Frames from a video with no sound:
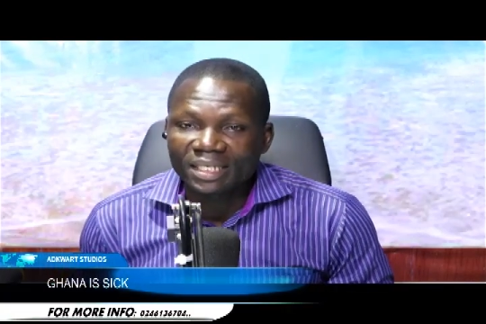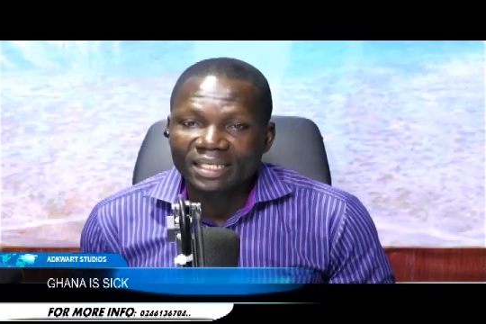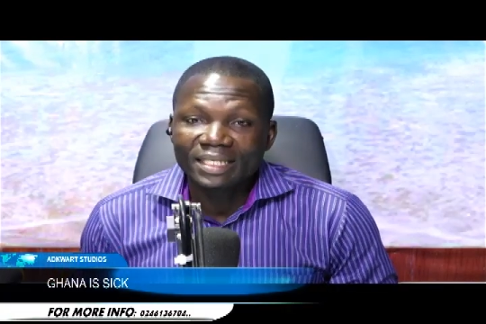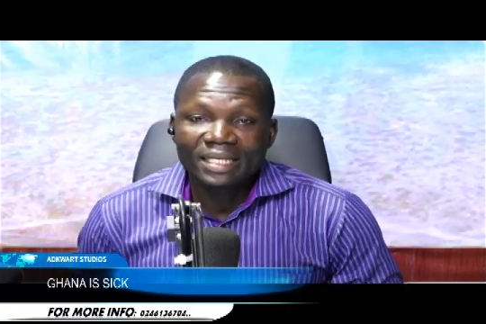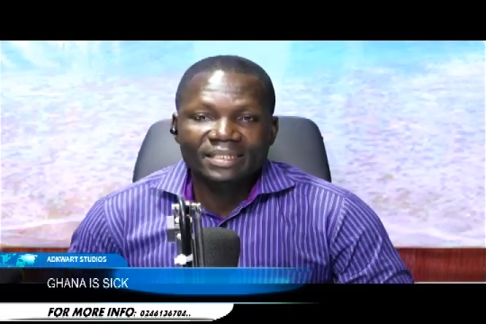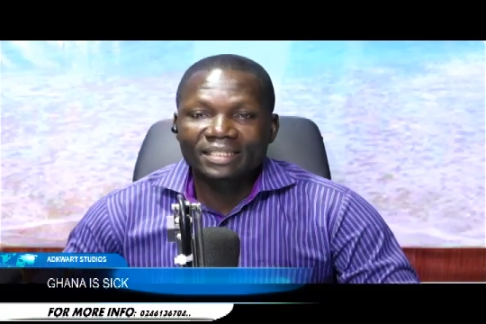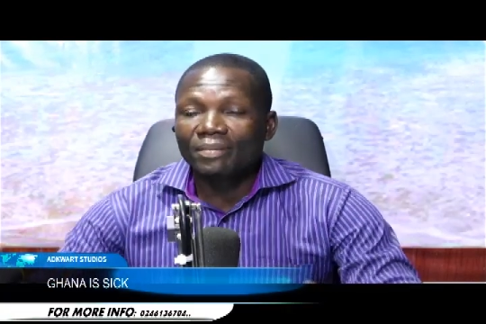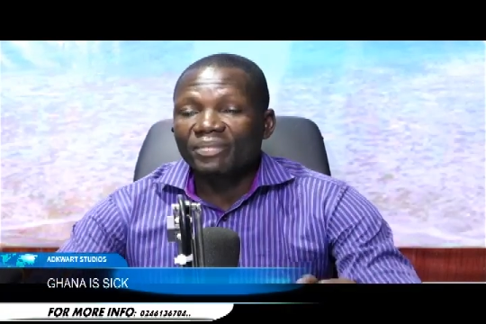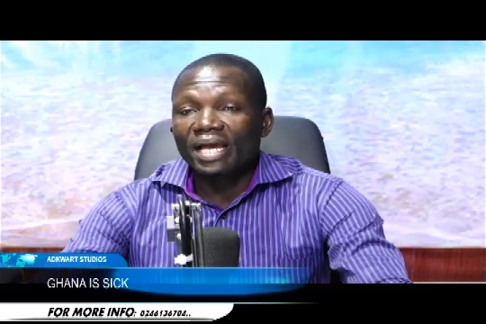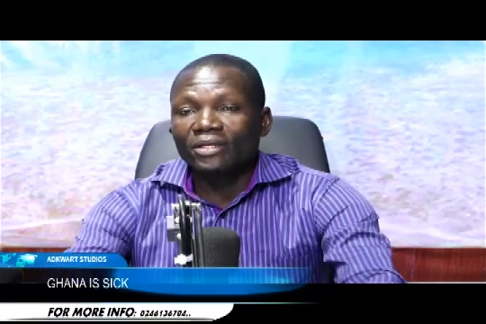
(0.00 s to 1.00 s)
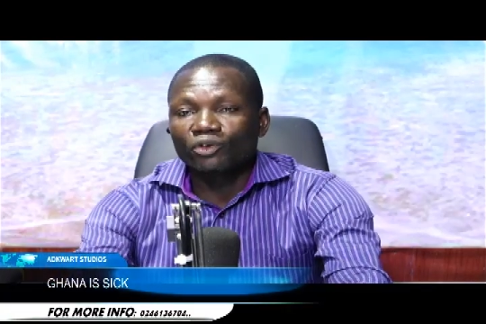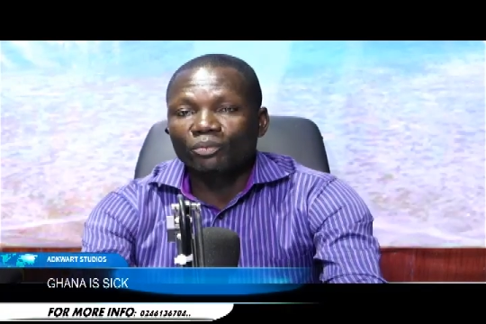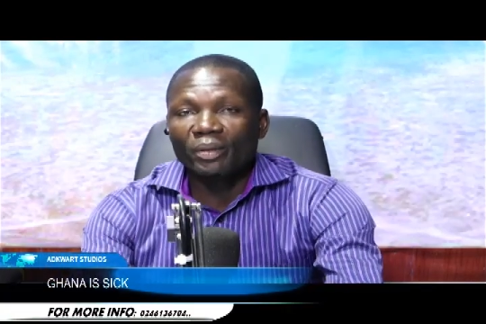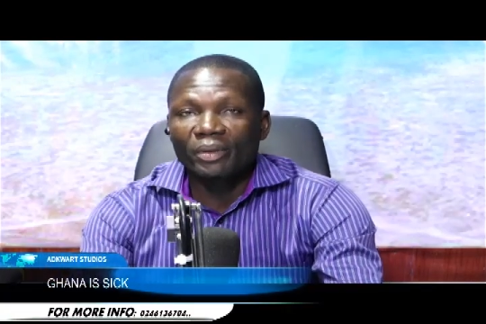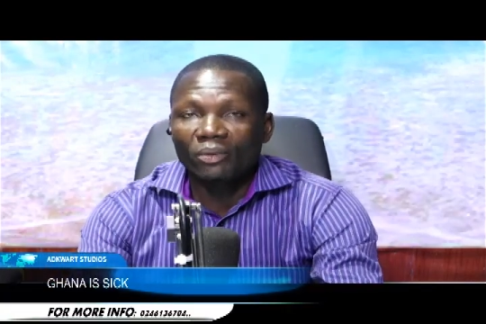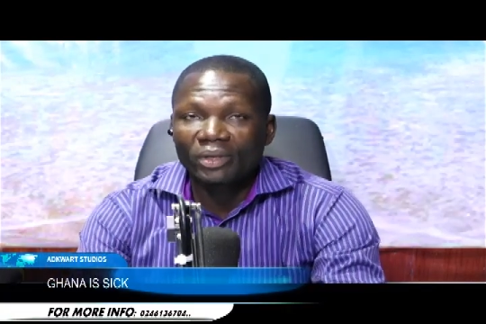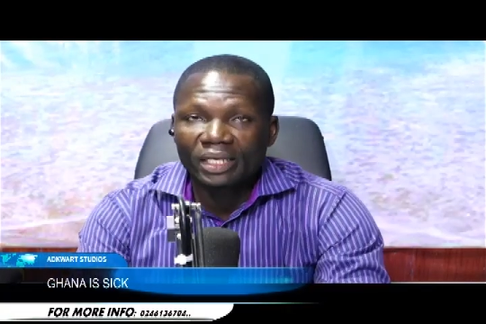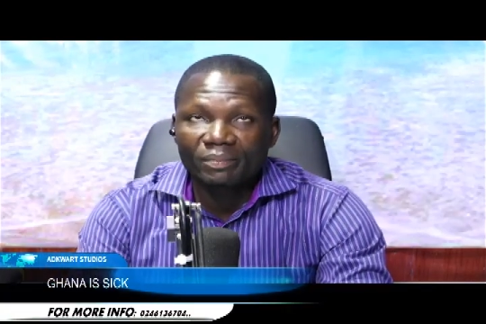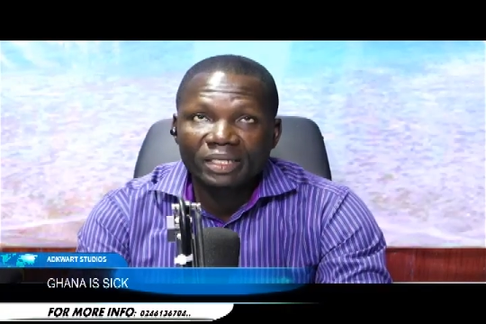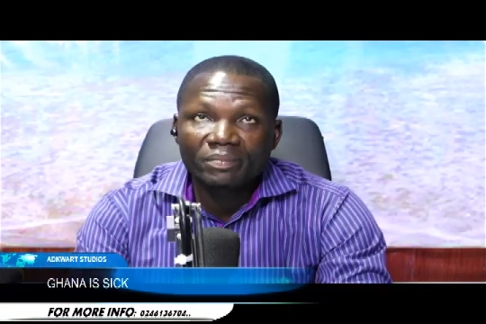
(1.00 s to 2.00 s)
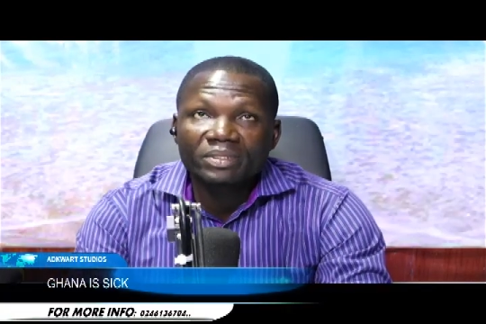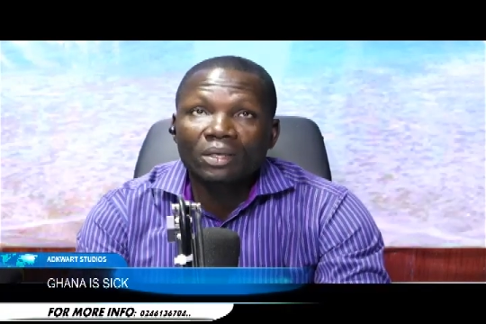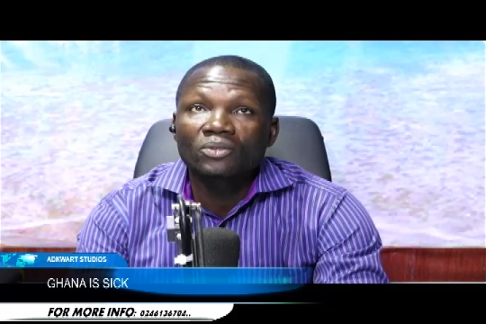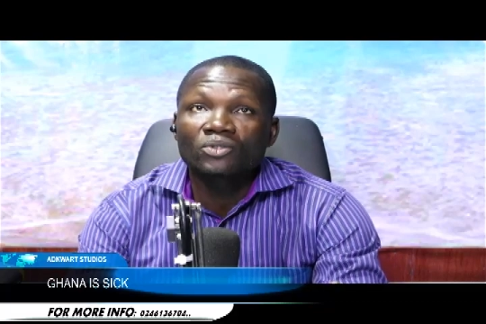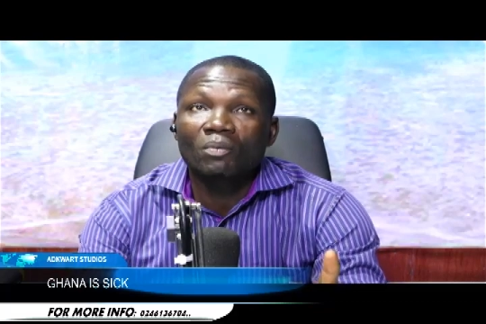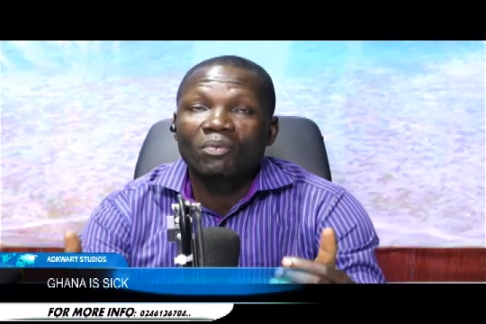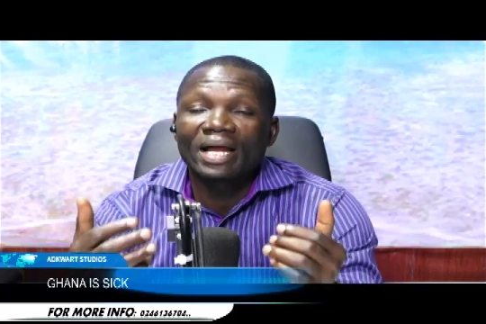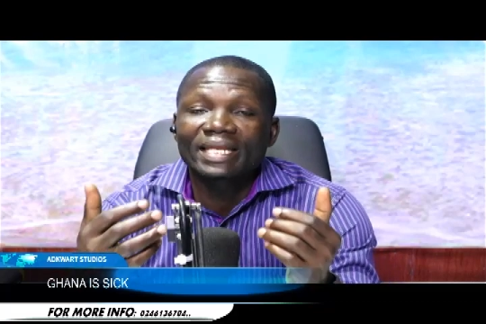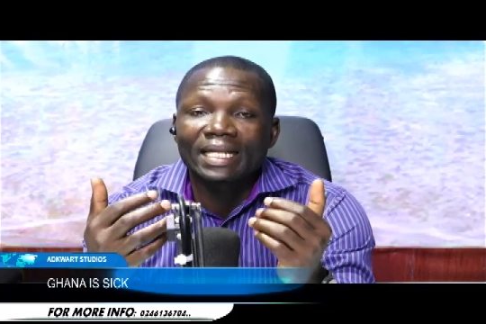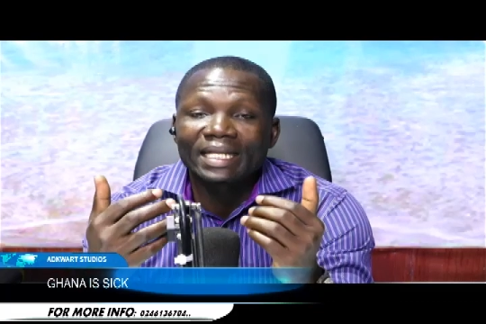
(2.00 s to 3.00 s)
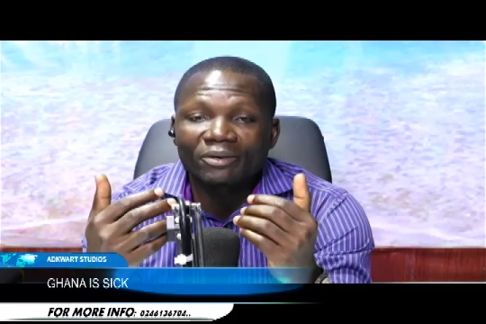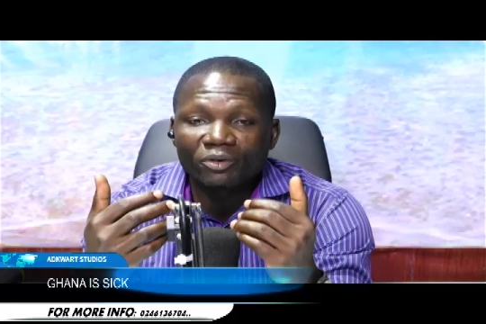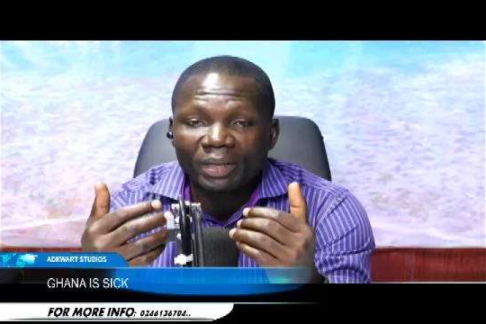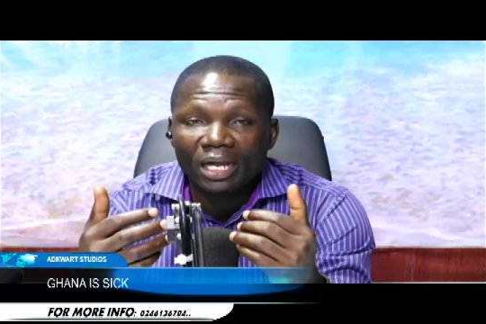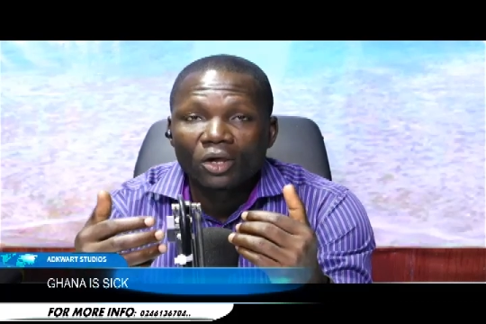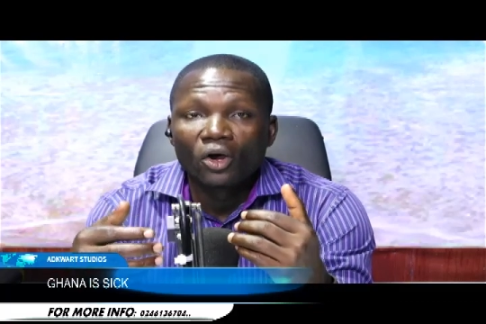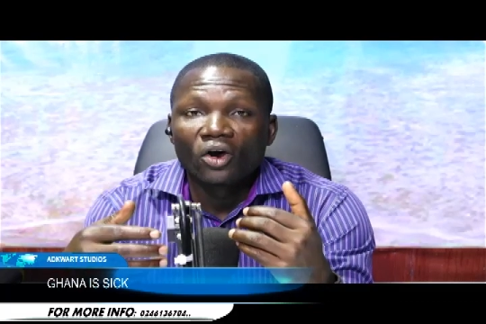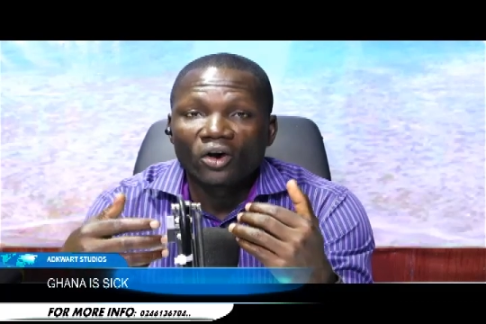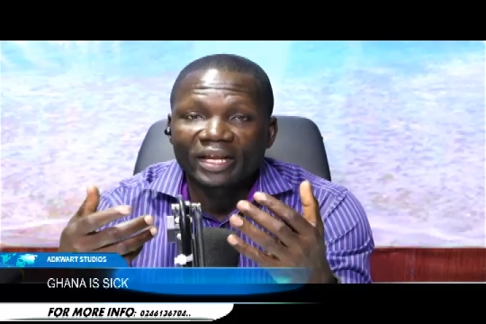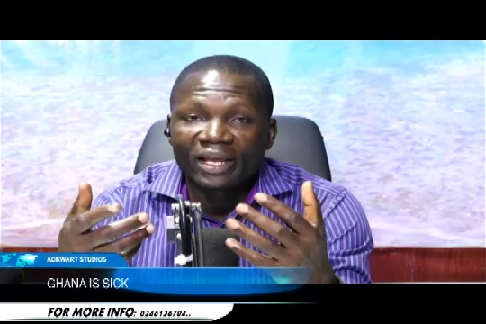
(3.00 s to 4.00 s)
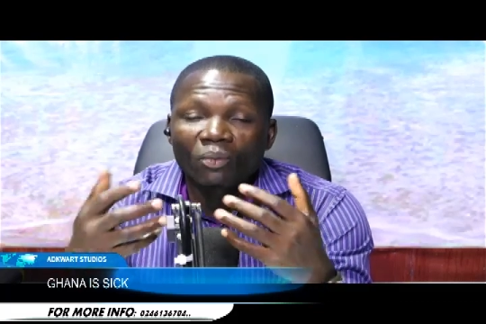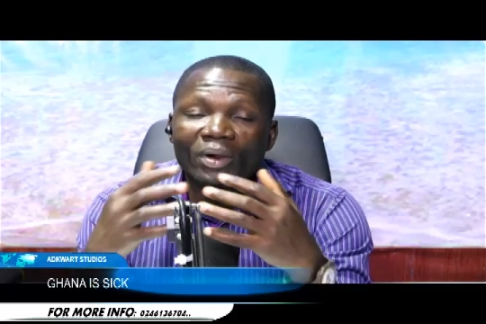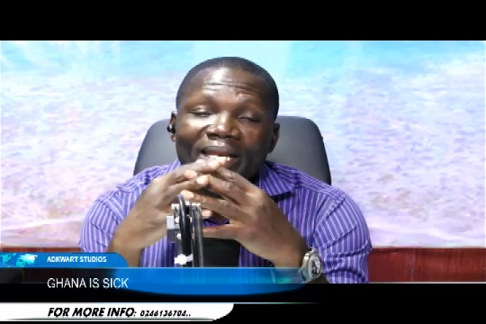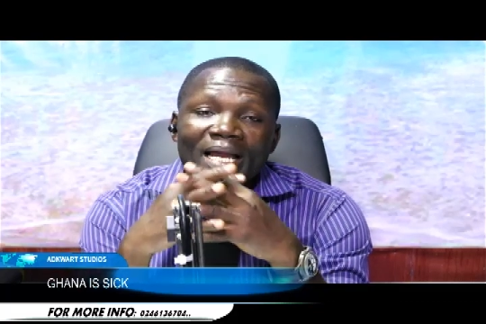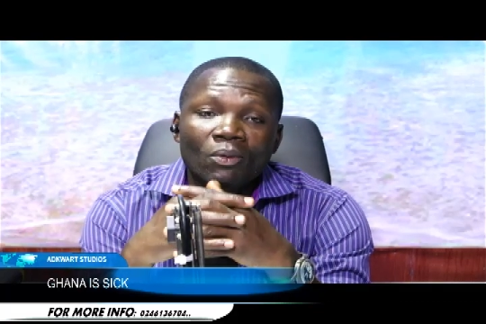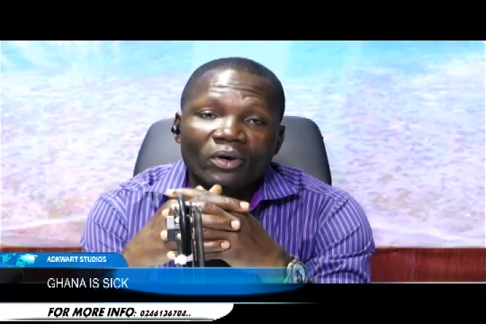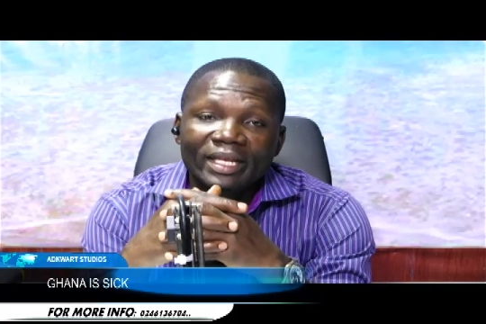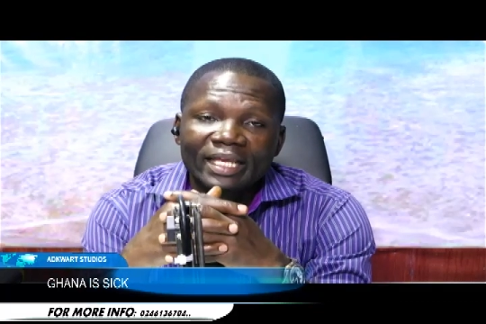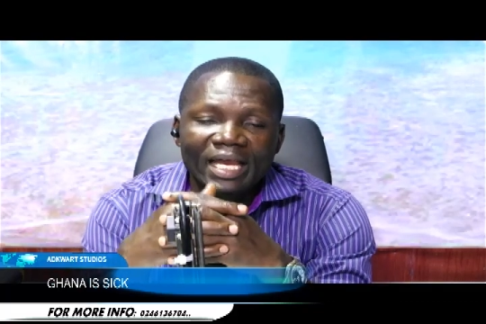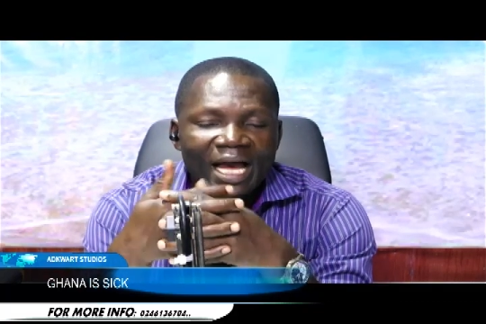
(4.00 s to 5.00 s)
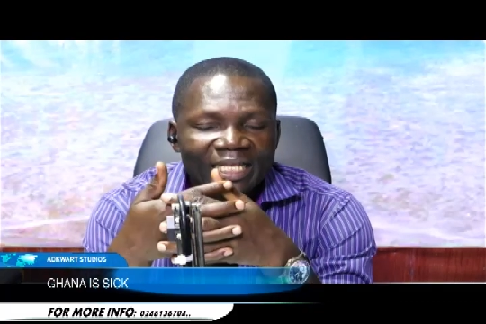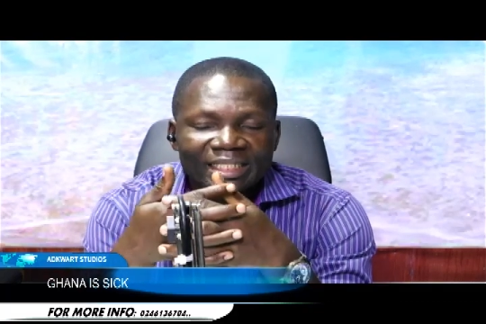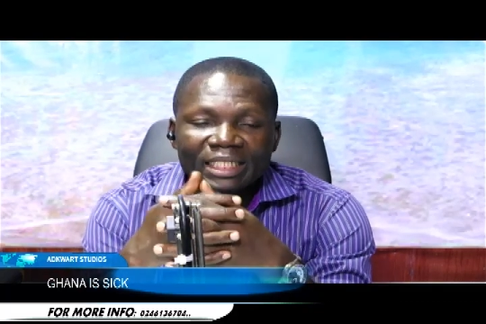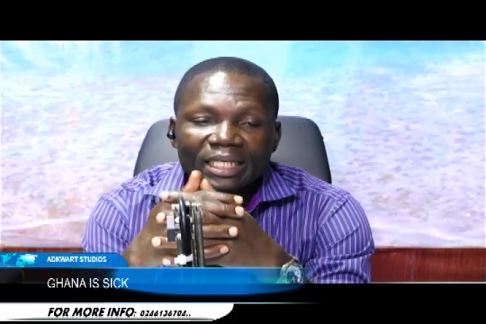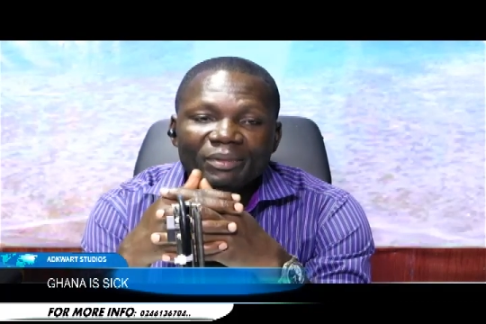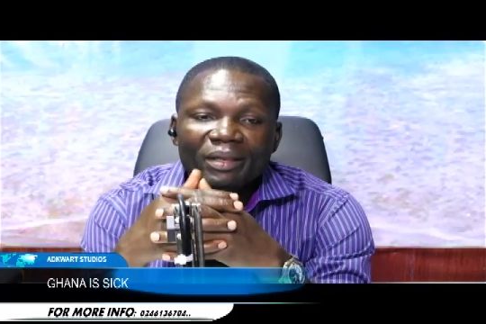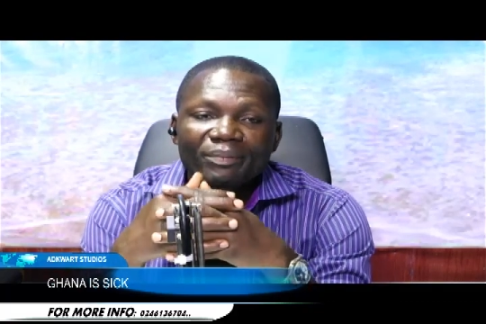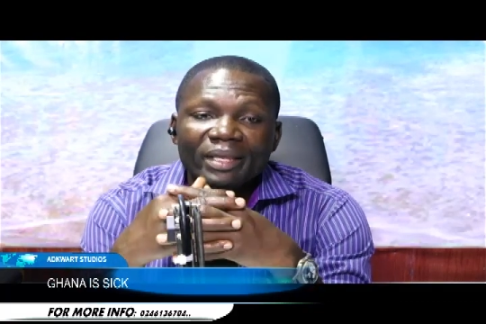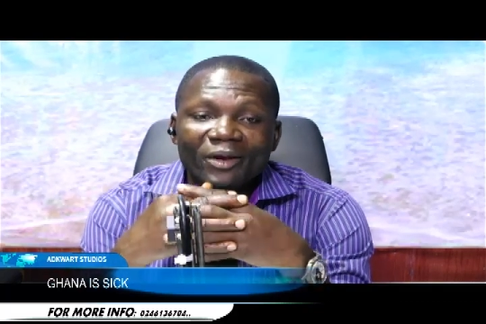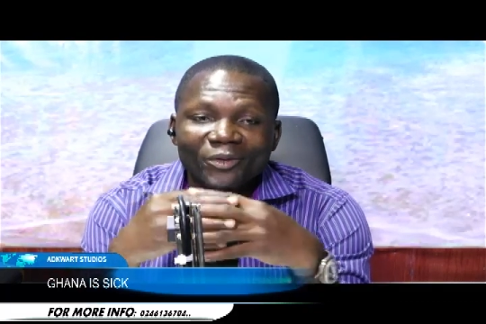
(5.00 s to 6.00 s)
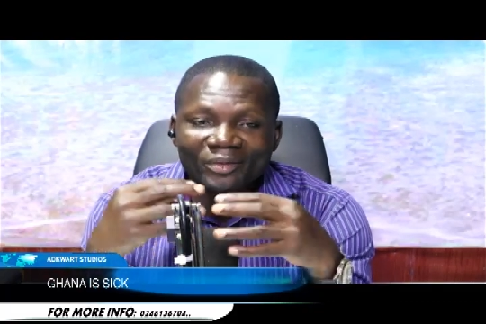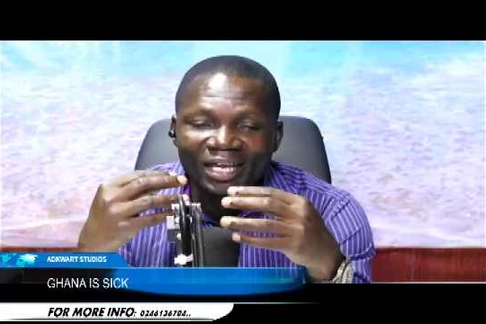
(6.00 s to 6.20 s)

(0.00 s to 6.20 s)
Yes, Yami Adom, Meme Hoya, meaning so on so boy, dear Daroma, or then Quania Hording, Ache, baby, Aovia.